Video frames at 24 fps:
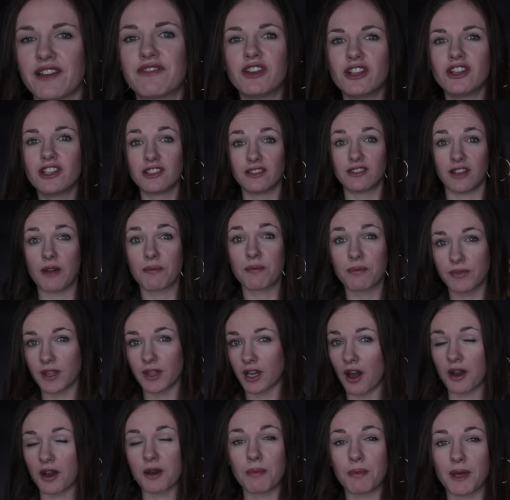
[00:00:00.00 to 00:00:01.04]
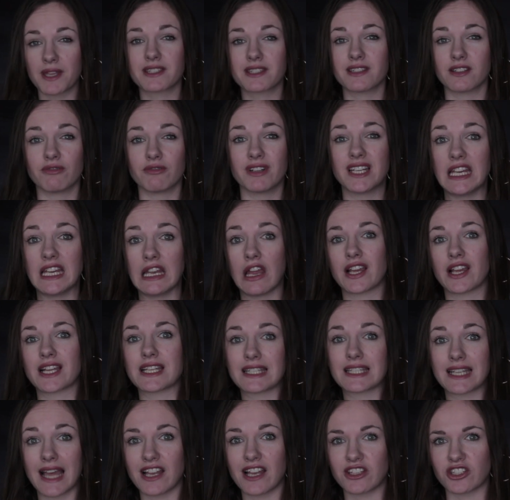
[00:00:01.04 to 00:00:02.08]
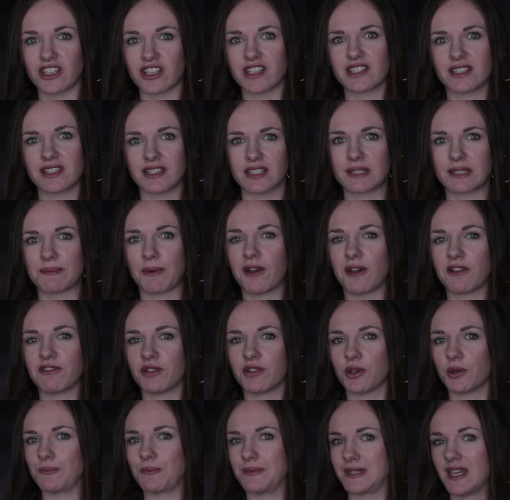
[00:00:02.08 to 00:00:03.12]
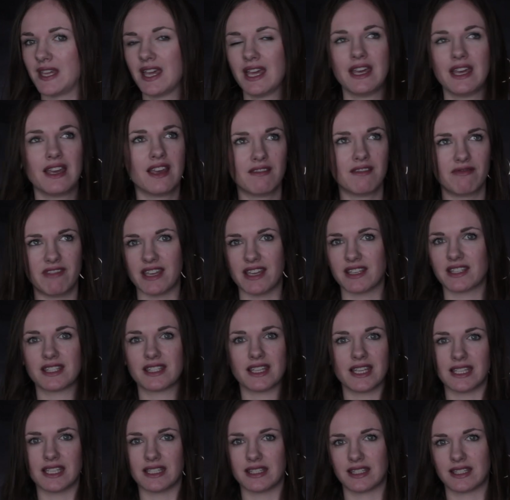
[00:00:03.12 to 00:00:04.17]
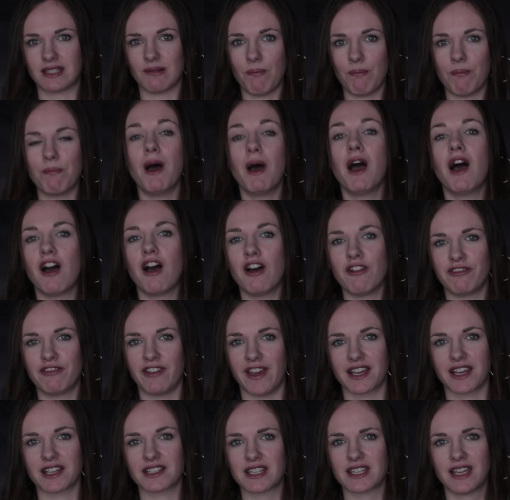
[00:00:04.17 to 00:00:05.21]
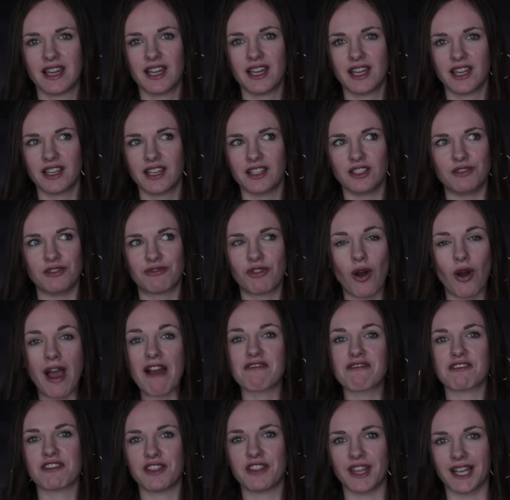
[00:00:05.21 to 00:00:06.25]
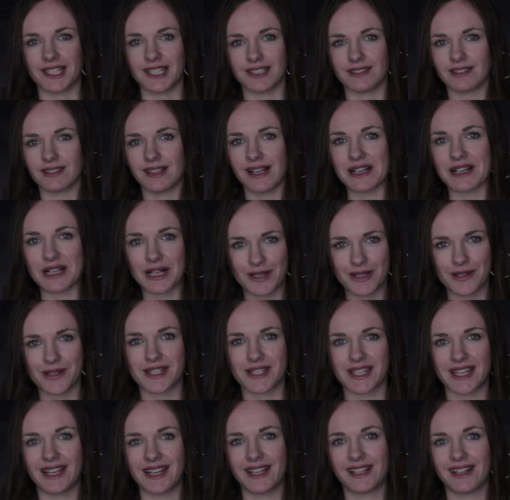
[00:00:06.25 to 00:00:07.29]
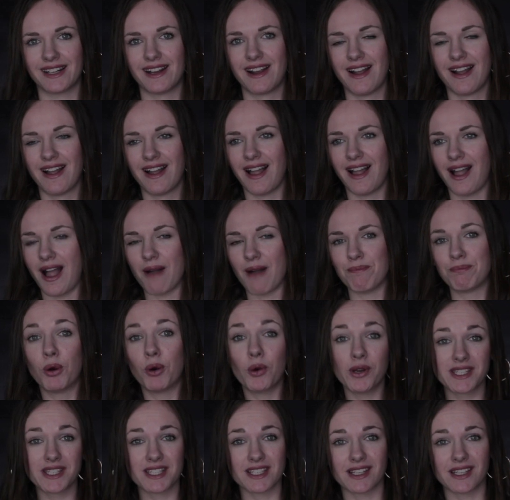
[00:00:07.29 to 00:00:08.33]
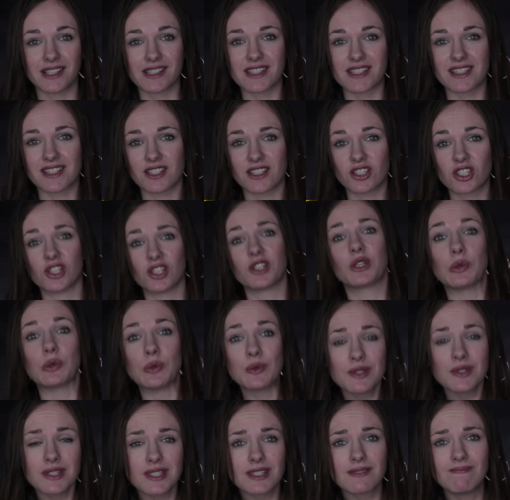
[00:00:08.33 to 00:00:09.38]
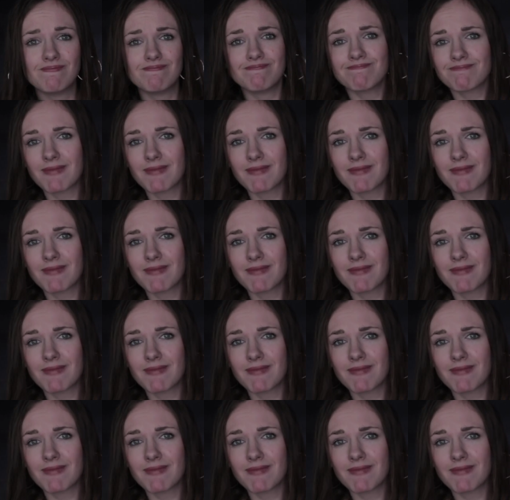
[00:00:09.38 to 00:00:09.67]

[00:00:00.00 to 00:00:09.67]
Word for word: If you are the kind of person that really likes gadgets and spy films, this is perfect. You've got everything, including poisonous shoes